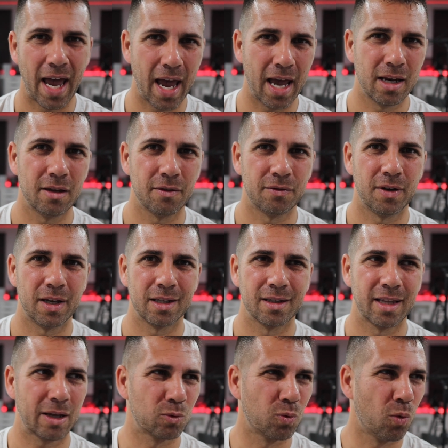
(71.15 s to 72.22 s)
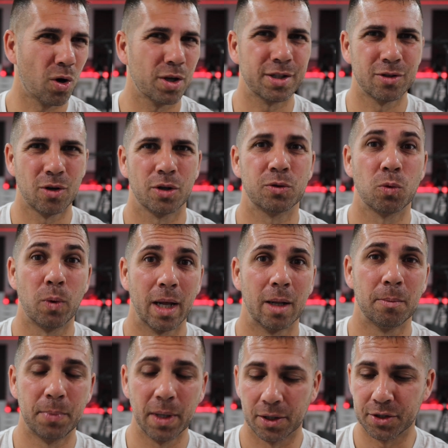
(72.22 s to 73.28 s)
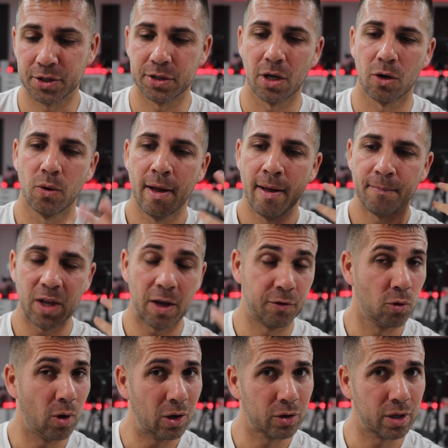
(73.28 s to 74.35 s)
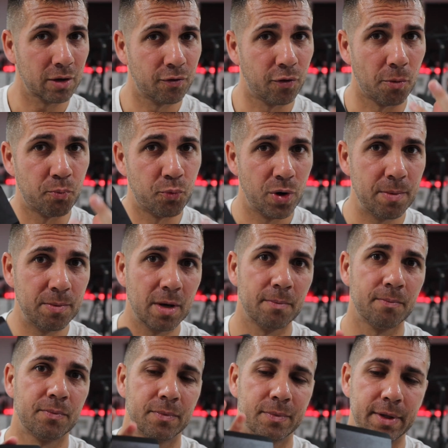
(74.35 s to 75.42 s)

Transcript: anything that was not well built so if you are looking for premium